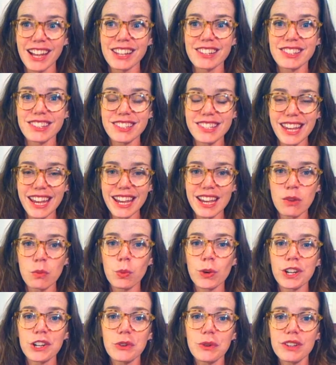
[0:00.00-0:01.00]
Today,
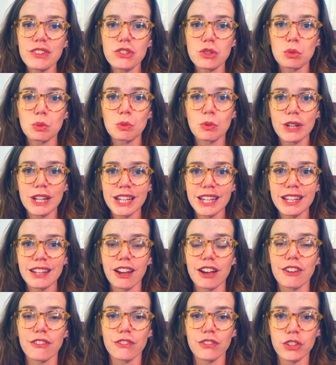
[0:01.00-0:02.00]
we're going to read
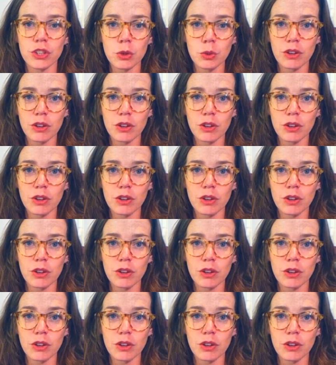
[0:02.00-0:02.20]
a few